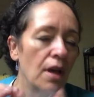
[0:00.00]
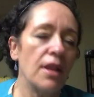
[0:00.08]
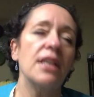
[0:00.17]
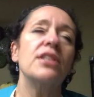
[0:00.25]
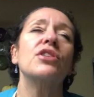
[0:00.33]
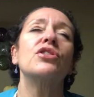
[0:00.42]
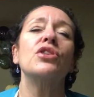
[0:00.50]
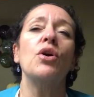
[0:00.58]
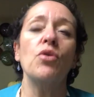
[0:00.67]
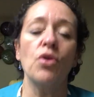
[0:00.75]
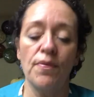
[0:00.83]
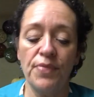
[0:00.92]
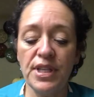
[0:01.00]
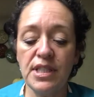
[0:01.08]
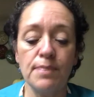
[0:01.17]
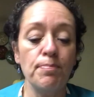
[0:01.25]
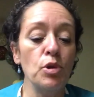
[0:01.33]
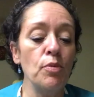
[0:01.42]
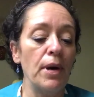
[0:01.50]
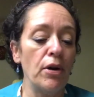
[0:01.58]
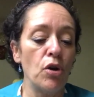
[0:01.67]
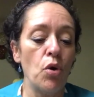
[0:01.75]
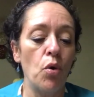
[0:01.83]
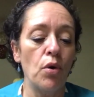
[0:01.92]
This is so good. This is
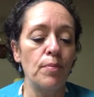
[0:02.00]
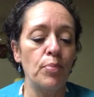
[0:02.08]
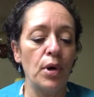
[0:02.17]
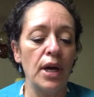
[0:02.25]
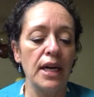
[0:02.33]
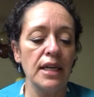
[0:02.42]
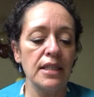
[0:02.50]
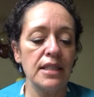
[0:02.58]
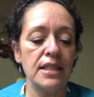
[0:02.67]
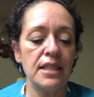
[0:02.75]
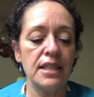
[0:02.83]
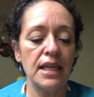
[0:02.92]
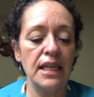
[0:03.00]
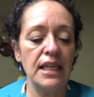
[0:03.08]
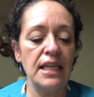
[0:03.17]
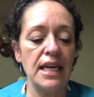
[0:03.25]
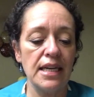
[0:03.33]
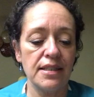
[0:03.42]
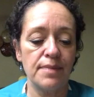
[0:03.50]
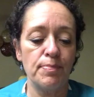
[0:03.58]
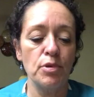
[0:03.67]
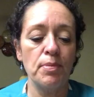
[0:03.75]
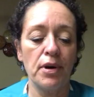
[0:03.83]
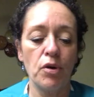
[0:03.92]
blueberry cornbread. Yes,
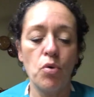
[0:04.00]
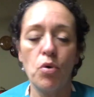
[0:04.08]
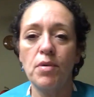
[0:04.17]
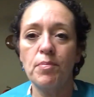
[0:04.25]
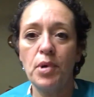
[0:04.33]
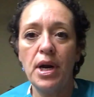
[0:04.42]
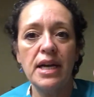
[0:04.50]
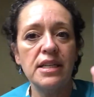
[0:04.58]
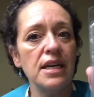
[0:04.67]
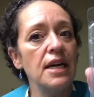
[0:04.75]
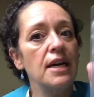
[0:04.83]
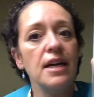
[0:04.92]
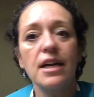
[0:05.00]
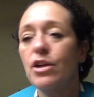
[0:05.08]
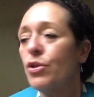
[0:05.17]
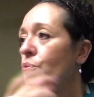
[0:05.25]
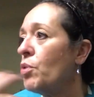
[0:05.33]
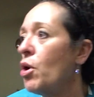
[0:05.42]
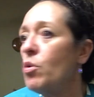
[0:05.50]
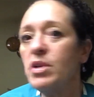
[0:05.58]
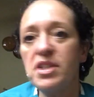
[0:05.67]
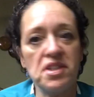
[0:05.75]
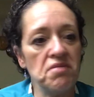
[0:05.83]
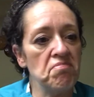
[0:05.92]
blueberry cornbread. Throw
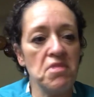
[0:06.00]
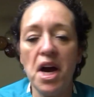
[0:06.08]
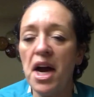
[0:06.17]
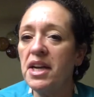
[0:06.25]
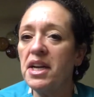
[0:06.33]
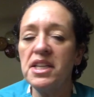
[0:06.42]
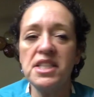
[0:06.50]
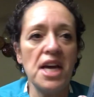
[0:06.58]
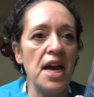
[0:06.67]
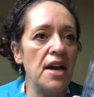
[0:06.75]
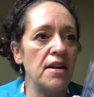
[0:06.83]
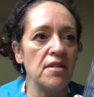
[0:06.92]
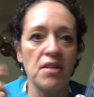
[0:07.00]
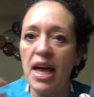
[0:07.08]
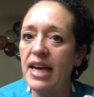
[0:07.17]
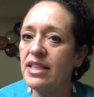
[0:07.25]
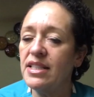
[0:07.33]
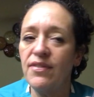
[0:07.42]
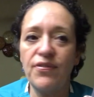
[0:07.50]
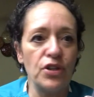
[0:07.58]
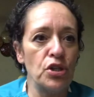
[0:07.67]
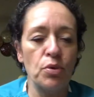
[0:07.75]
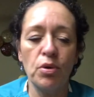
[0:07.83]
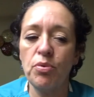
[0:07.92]
is 9 out of 10. Lasted for
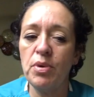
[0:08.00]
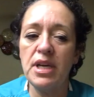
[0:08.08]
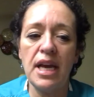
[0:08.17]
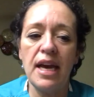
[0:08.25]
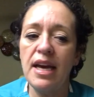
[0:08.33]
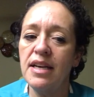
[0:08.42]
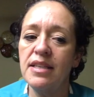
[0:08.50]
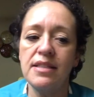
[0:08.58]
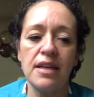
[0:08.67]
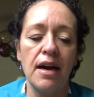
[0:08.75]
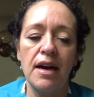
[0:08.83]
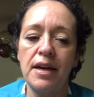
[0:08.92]
2 or 3 days.